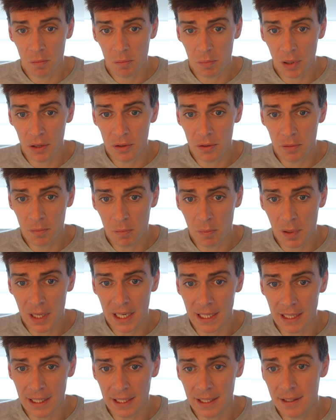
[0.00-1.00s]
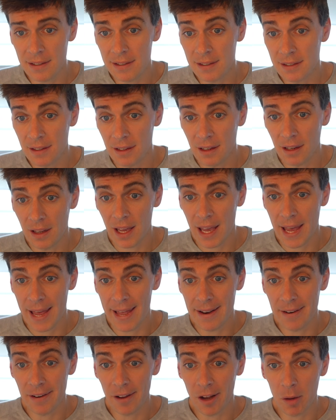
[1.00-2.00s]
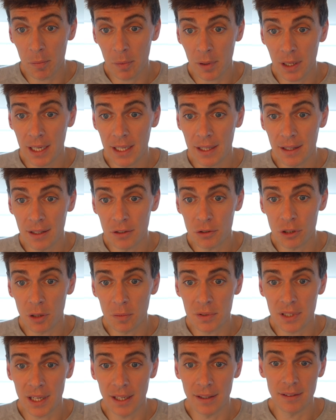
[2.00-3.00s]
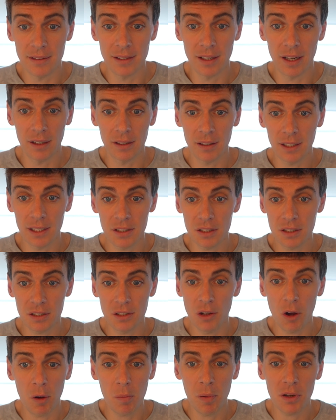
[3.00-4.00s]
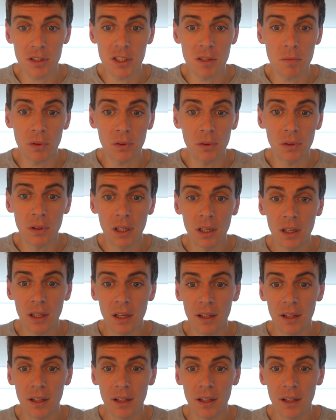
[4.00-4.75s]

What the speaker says: both beads end up in the drop centre. It's just not possible.